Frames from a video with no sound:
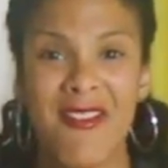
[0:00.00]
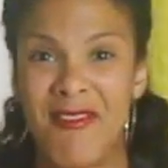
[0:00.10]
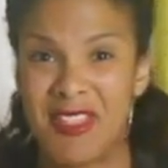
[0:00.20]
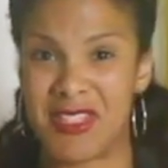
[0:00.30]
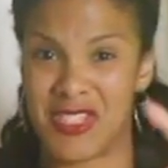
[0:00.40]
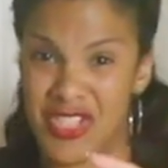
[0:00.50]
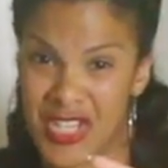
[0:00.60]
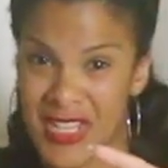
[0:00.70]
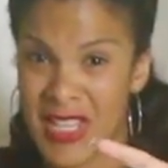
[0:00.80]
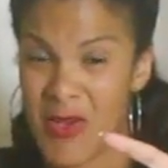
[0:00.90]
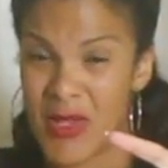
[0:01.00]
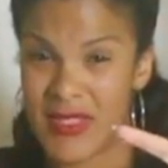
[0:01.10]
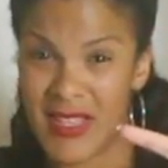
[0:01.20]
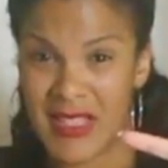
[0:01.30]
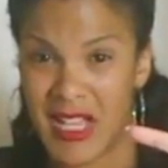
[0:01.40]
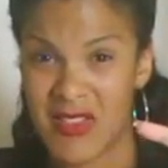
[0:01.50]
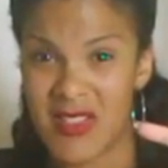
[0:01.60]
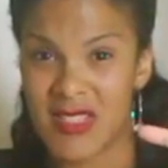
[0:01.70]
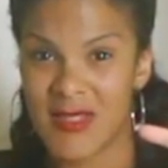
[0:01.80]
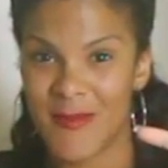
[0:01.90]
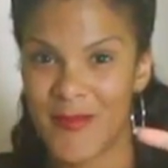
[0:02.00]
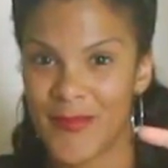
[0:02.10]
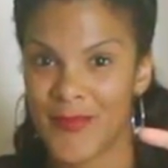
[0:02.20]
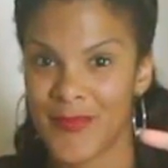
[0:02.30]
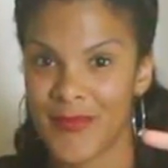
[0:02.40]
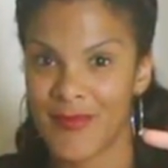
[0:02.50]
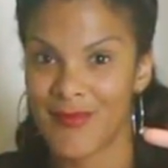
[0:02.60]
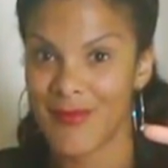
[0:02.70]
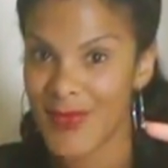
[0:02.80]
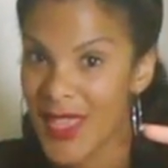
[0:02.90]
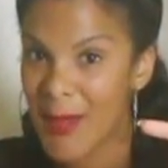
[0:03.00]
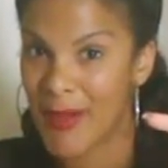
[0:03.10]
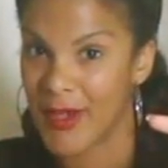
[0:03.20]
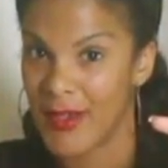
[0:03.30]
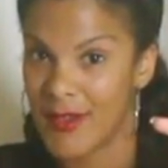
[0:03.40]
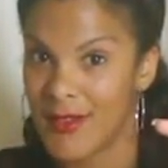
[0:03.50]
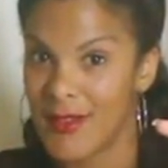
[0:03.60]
of this chicken that costs $9, think about it.